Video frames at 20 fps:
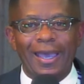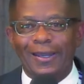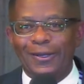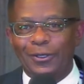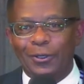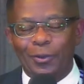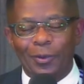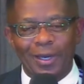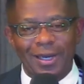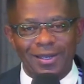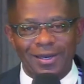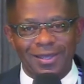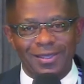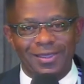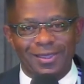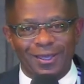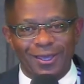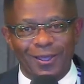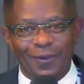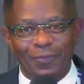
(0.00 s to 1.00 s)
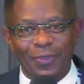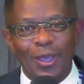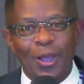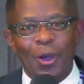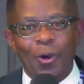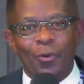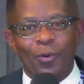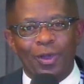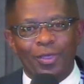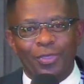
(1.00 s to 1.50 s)
do anything
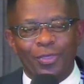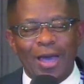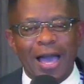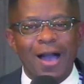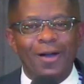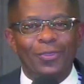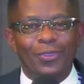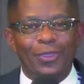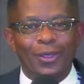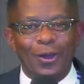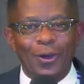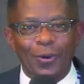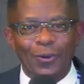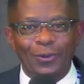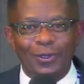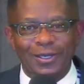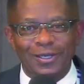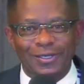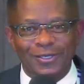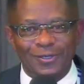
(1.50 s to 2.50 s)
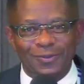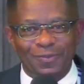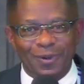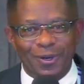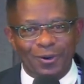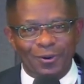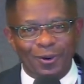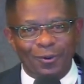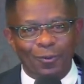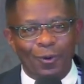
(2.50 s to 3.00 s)
without the Holy
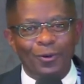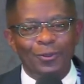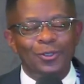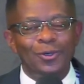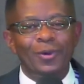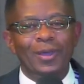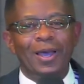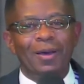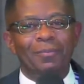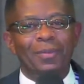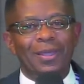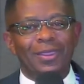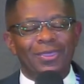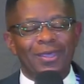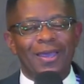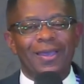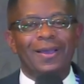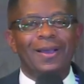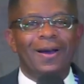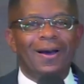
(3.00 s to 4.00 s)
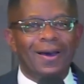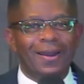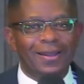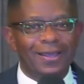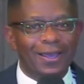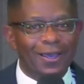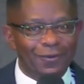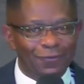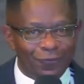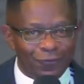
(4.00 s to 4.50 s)
Spirit. Won't you help me thank God
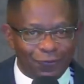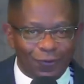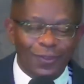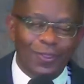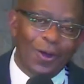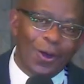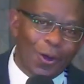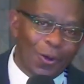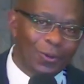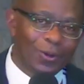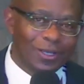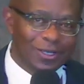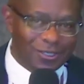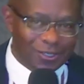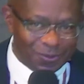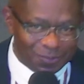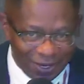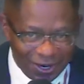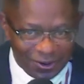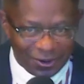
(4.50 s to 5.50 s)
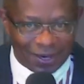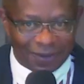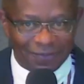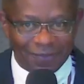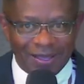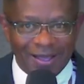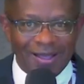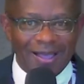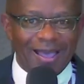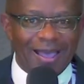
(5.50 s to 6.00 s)
again for the Holy Spirit? Spirit.
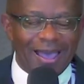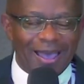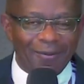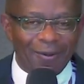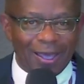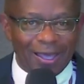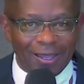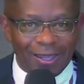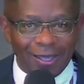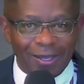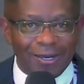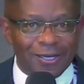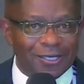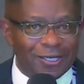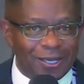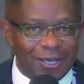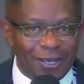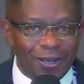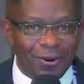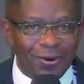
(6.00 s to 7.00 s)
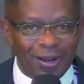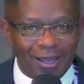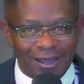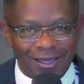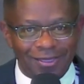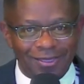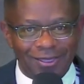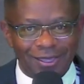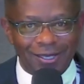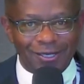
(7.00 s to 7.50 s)
It is here
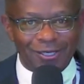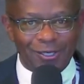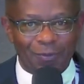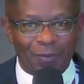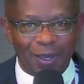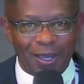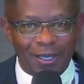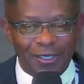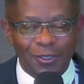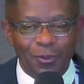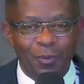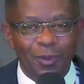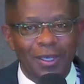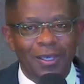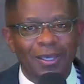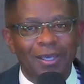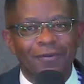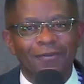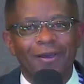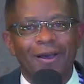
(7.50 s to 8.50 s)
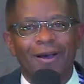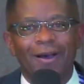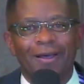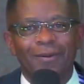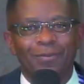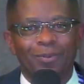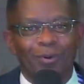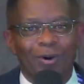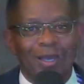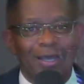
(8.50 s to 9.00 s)
in this space, and we give
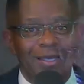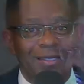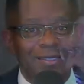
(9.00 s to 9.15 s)
God praise